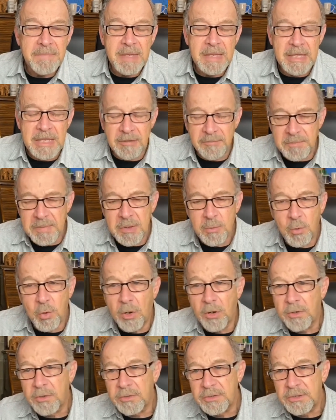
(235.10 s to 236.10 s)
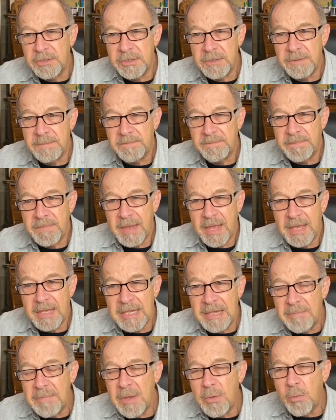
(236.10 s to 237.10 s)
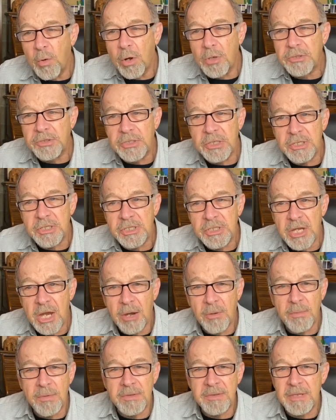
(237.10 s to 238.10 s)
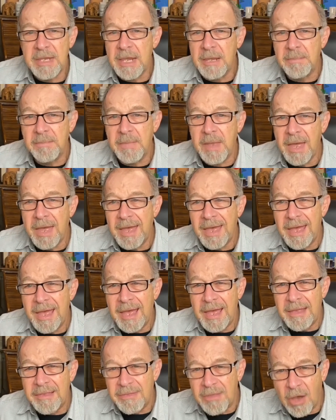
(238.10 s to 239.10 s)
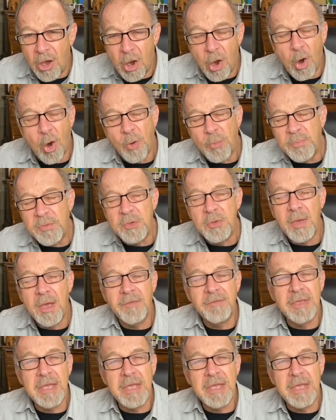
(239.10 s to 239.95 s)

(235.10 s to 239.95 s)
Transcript: Give me words Give me words to share with them the hope you have